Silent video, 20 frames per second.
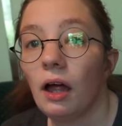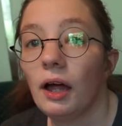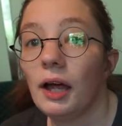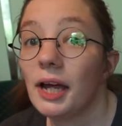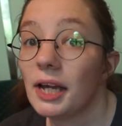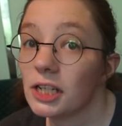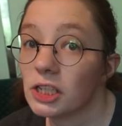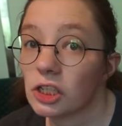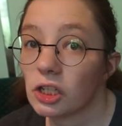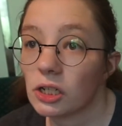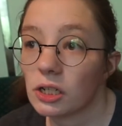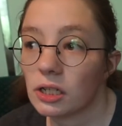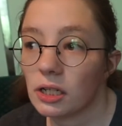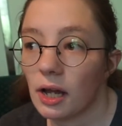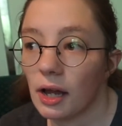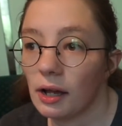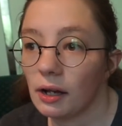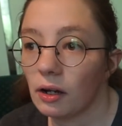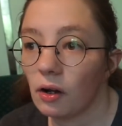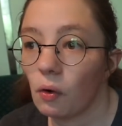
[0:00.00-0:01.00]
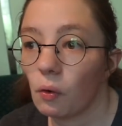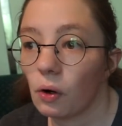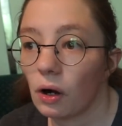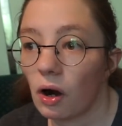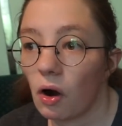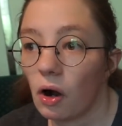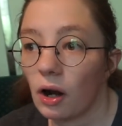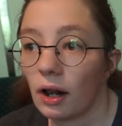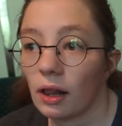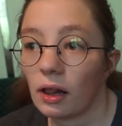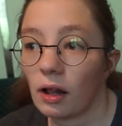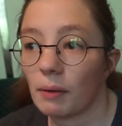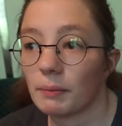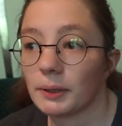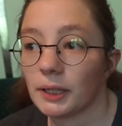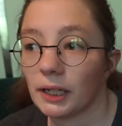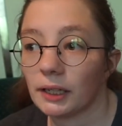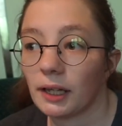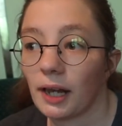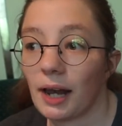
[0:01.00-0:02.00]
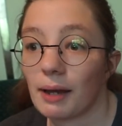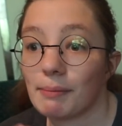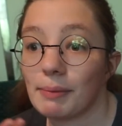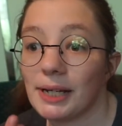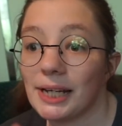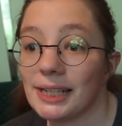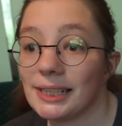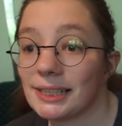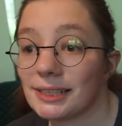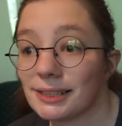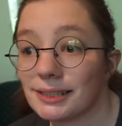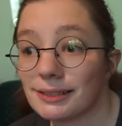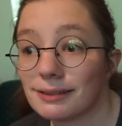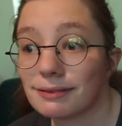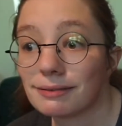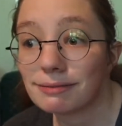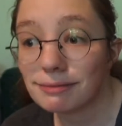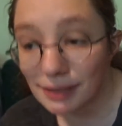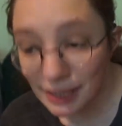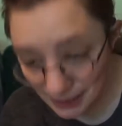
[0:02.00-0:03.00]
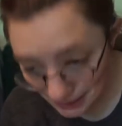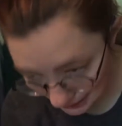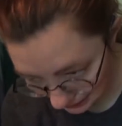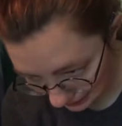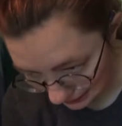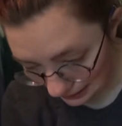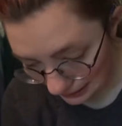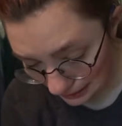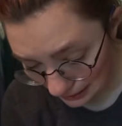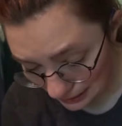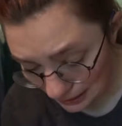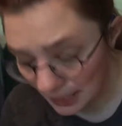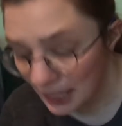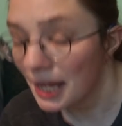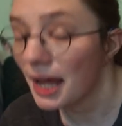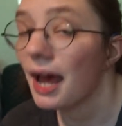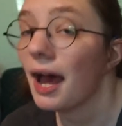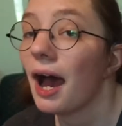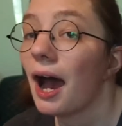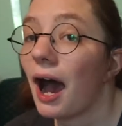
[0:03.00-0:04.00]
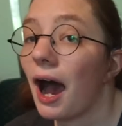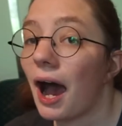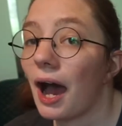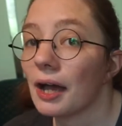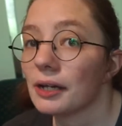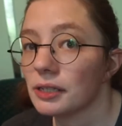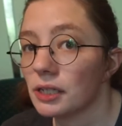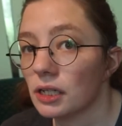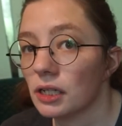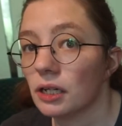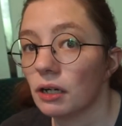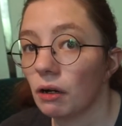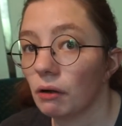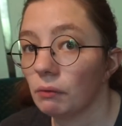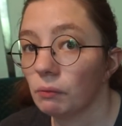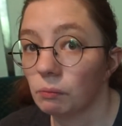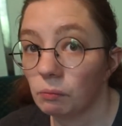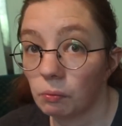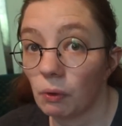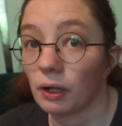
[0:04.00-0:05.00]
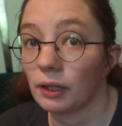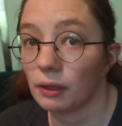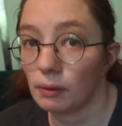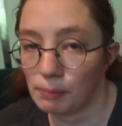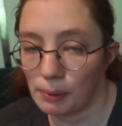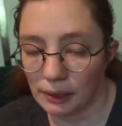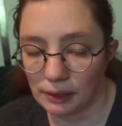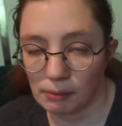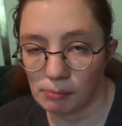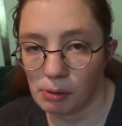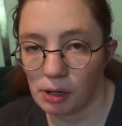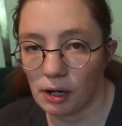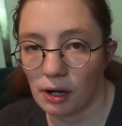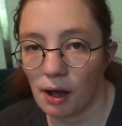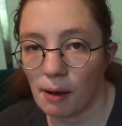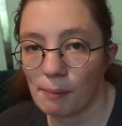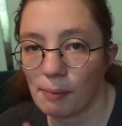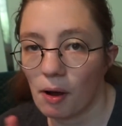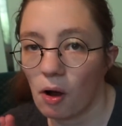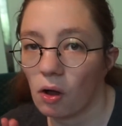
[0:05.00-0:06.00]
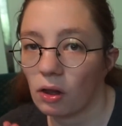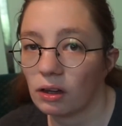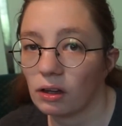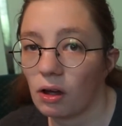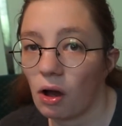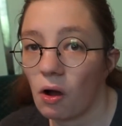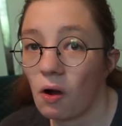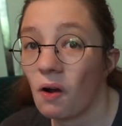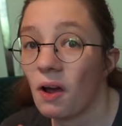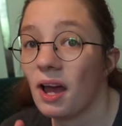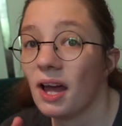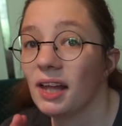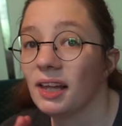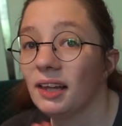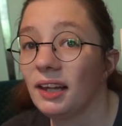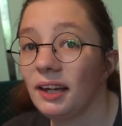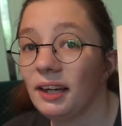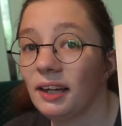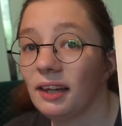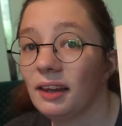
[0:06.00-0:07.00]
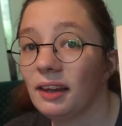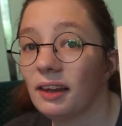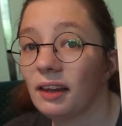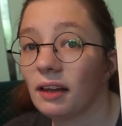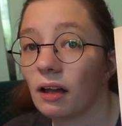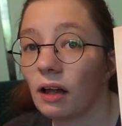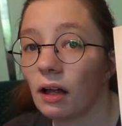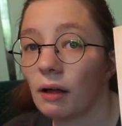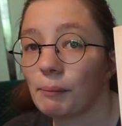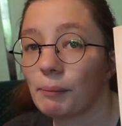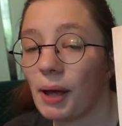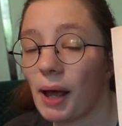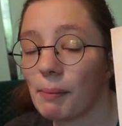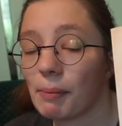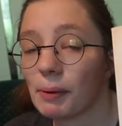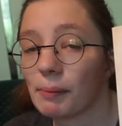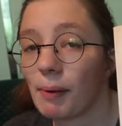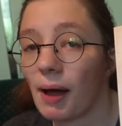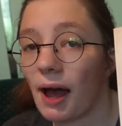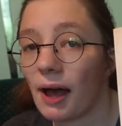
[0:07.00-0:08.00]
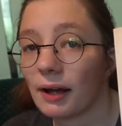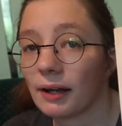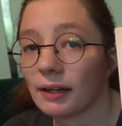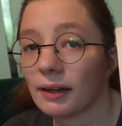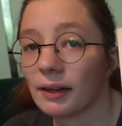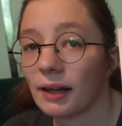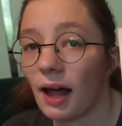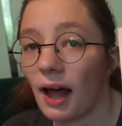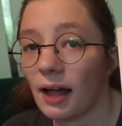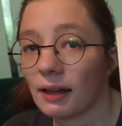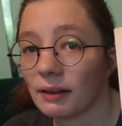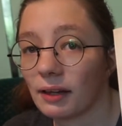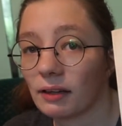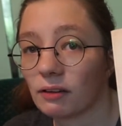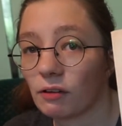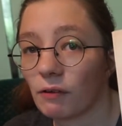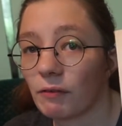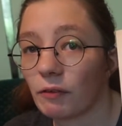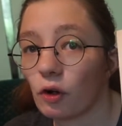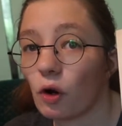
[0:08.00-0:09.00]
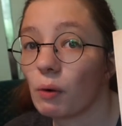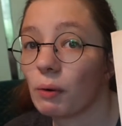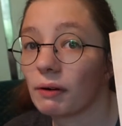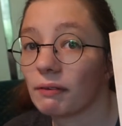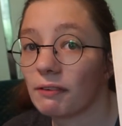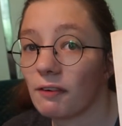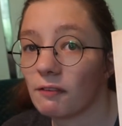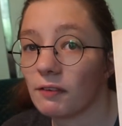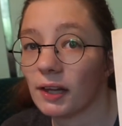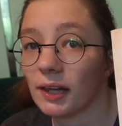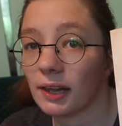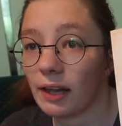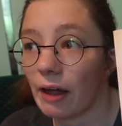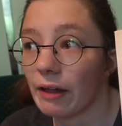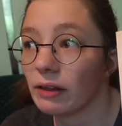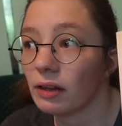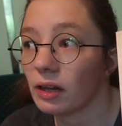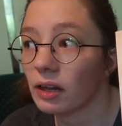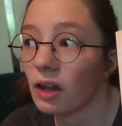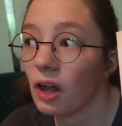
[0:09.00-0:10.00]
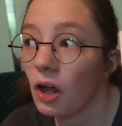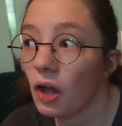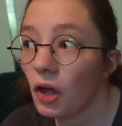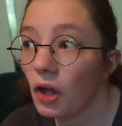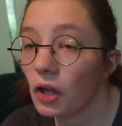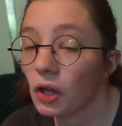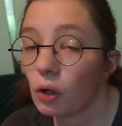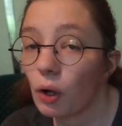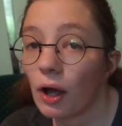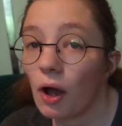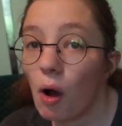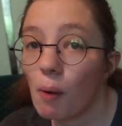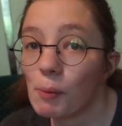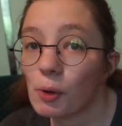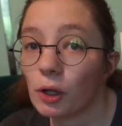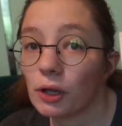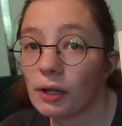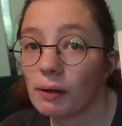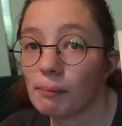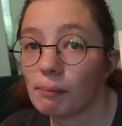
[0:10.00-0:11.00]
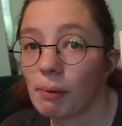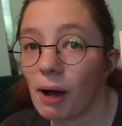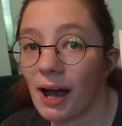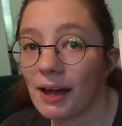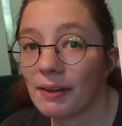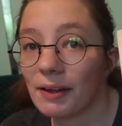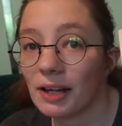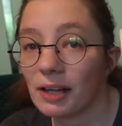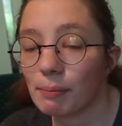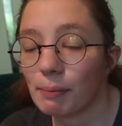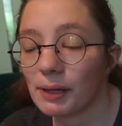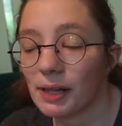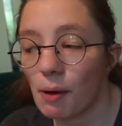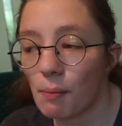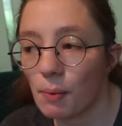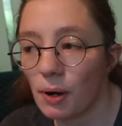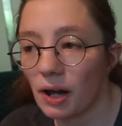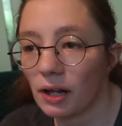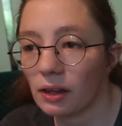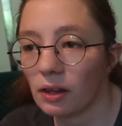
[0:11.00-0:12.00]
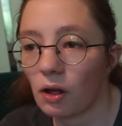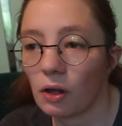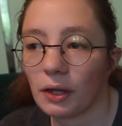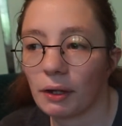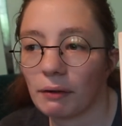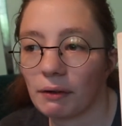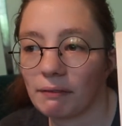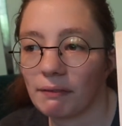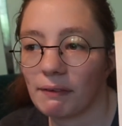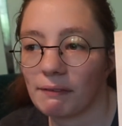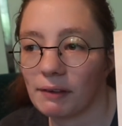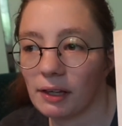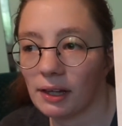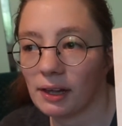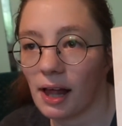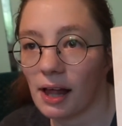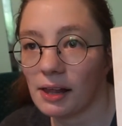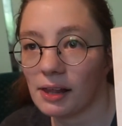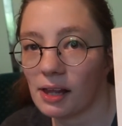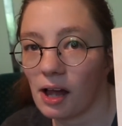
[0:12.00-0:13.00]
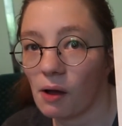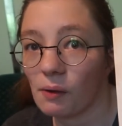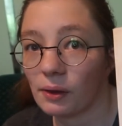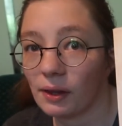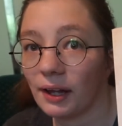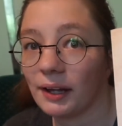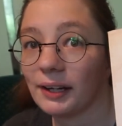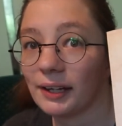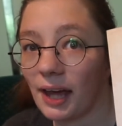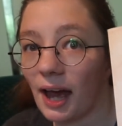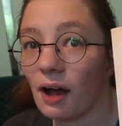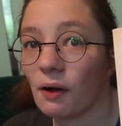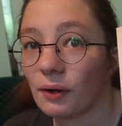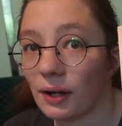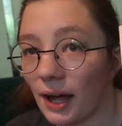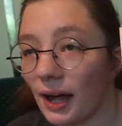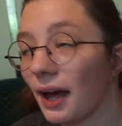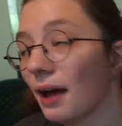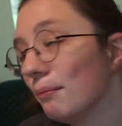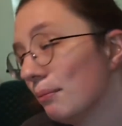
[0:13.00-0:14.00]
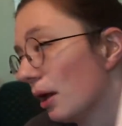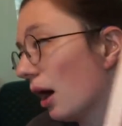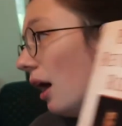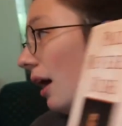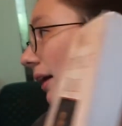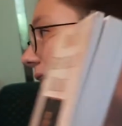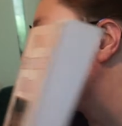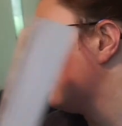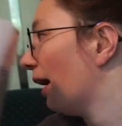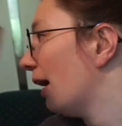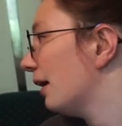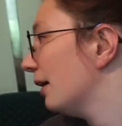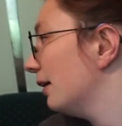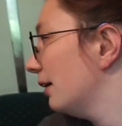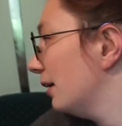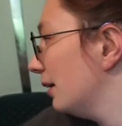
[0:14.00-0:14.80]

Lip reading: interesting or on a subject that I'd be interested in, I want to pick the book up. Also, these paperbacks at the thrift store were 50 cents, so I almost didn't buy this, but then when I saw they were 50 cents, I was like, yeah, okay, I'm buying that.